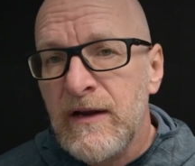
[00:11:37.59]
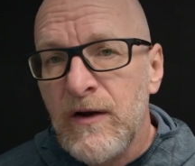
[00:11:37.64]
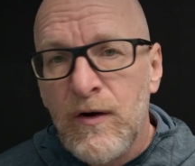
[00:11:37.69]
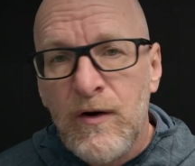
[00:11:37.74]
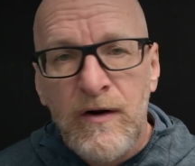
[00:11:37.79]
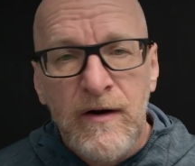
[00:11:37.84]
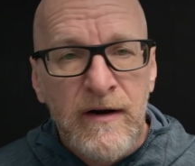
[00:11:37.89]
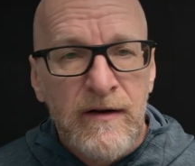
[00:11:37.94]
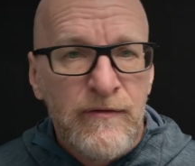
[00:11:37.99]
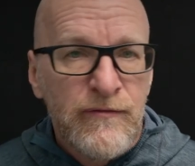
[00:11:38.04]

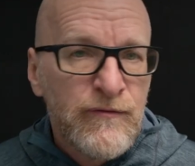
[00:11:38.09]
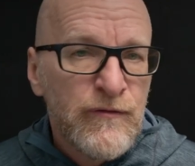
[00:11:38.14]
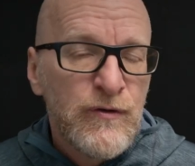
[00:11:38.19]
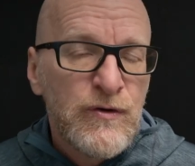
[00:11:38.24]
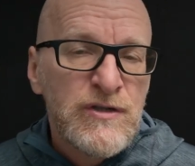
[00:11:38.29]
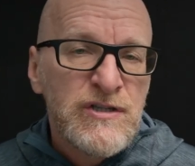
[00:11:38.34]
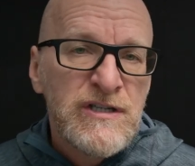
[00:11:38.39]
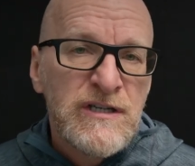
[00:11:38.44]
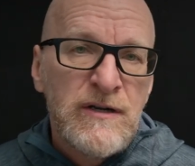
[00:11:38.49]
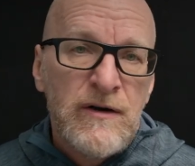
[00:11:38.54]
or a
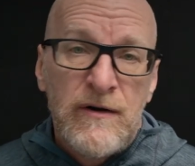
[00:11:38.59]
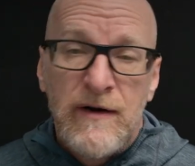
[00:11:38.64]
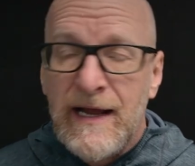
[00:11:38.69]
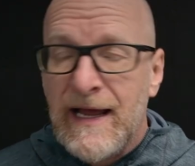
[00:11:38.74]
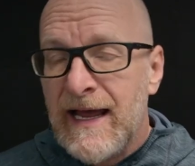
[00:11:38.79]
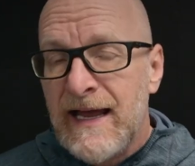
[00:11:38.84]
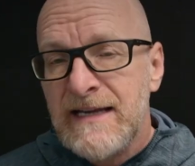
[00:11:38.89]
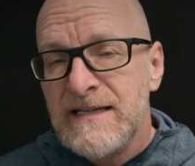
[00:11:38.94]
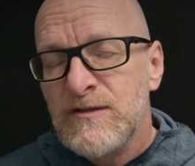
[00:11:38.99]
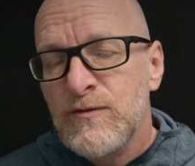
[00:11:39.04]
Fuji or a
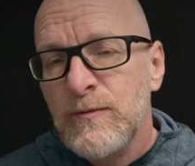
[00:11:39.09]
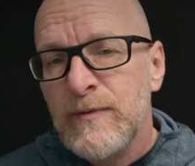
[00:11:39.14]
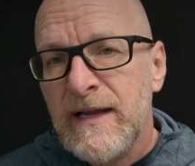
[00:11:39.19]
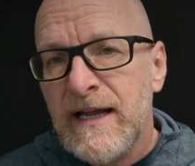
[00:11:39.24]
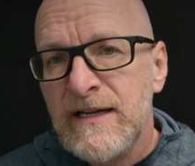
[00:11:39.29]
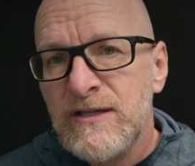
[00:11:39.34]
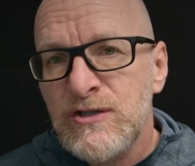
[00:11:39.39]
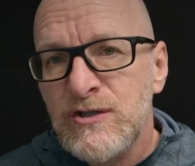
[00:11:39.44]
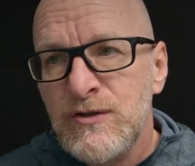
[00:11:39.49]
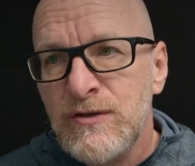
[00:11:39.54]

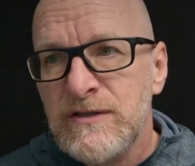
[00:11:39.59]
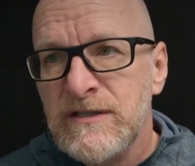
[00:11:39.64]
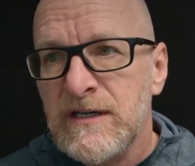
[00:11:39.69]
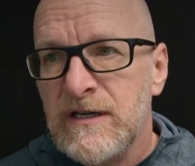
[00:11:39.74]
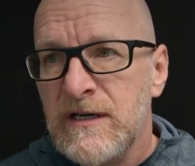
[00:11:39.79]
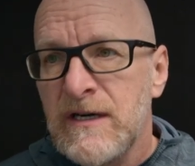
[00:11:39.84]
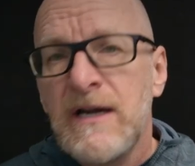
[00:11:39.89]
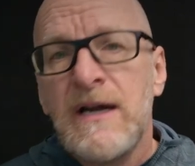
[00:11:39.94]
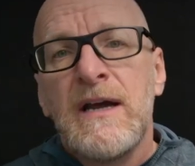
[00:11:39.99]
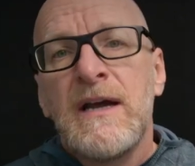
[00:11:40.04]
Hasselblad
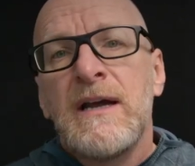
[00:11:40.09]
shooter,